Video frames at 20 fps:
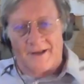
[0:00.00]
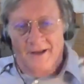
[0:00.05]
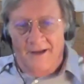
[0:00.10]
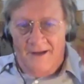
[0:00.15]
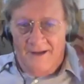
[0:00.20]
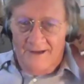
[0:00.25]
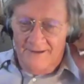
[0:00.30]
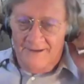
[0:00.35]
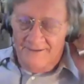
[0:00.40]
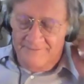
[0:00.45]

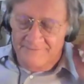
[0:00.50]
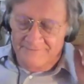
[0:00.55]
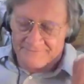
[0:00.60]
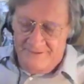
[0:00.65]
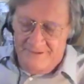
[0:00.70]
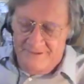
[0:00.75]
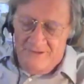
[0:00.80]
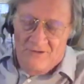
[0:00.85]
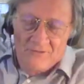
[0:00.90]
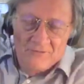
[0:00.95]
uh,
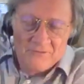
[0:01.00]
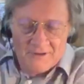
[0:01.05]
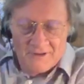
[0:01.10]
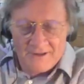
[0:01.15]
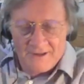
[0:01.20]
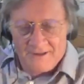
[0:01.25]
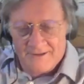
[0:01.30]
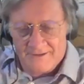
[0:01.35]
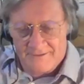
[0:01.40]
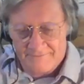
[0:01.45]
you know,
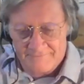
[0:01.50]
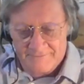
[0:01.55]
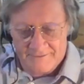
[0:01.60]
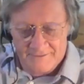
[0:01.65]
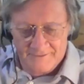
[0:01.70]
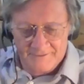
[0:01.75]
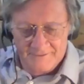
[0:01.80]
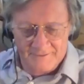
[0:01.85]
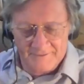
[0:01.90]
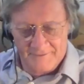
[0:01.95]
uh,
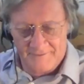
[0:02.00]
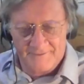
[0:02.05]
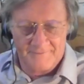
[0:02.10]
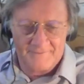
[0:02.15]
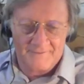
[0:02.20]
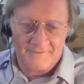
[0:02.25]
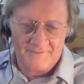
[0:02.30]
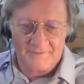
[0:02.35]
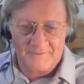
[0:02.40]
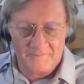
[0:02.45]

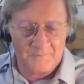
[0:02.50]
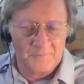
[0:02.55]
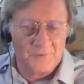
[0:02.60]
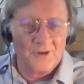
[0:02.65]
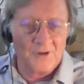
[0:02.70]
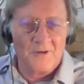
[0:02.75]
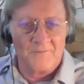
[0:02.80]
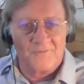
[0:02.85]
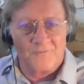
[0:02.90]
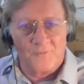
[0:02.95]

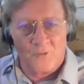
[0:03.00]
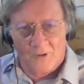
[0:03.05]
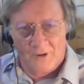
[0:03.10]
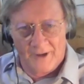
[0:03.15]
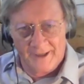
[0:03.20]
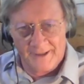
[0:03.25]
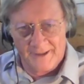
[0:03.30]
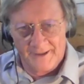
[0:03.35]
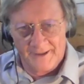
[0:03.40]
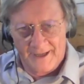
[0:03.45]
blurb for
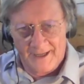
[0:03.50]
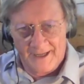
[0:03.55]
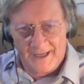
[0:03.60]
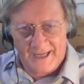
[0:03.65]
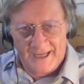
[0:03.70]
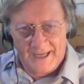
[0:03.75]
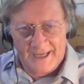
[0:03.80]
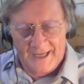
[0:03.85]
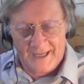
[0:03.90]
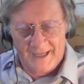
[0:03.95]
it.
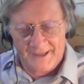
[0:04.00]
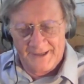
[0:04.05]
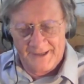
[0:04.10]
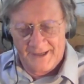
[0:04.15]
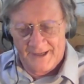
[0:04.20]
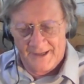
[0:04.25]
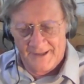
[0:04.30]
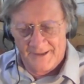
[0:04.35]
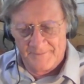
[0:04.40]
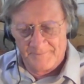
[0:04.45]
And,
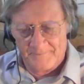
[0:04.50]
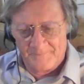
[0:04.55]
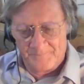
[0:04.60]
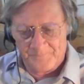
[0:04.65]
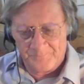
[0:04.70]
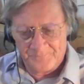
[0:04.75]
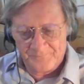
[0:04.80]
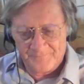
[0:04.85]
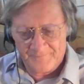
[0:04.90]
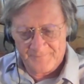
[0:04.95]

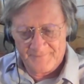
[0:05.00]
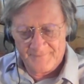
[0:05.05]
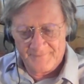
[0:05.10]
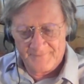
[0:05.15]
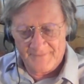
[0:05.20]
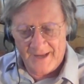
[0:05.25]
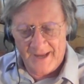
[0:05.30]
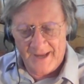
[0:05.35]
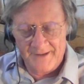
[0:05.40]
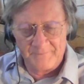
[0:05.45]
um,
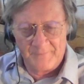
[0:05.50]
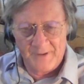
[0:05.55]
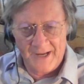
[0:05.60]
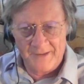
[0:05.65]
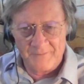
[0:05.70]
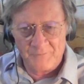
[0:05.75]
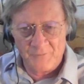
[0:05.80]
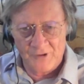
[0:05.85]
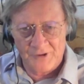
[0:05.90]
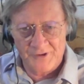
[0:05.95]
and
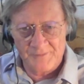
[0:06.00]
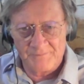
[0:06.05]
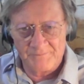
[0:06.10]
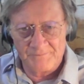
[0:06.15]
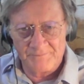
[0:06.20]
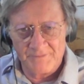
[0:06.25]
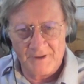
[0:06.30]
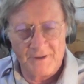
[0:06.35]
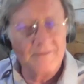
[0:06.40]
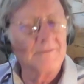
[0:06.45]
Bain Books.
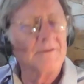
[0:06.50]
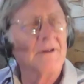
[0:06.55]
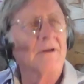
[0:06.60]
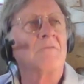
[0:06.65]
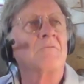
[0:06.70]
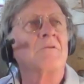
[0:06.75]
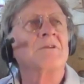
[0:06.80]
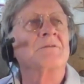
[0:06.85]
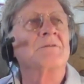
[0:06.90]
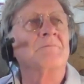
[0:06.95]
No,
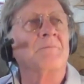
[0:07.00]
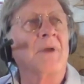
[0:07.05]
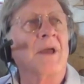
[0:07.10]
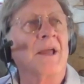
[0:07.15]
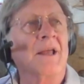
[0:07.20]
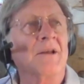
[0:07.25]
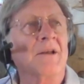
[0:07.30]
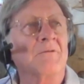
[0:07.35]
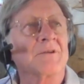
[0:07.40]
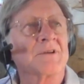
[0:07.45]
it wasn't
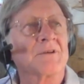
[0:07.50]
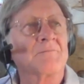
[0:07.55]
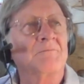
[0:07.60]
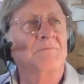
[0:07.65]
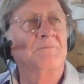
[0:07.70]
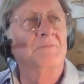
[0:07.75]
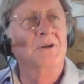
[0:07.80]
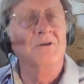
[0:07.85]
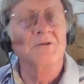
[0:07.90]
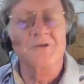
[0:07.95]
Bain. It was
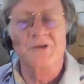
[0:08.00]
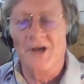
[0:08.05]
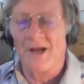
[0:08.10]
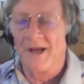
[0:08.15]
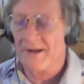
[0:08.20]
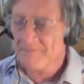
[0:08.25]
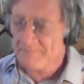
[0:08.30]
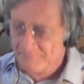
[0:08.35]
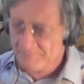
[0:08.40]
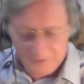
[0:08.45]
Blue
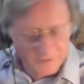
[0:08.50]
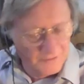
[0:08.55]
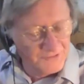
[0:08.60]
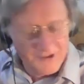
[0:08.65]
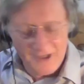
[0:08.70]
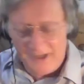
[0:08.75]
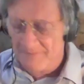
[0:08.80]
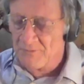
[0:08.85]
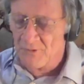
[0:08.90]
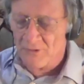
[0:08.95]
Jay. Blue
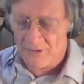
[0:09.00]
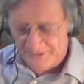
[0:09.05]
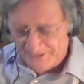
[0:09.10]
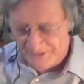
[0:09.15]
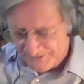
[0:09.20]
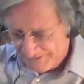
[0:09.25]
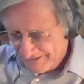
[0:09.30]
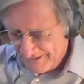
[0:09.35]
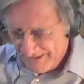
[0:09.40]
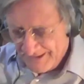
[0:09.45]
Jay Books.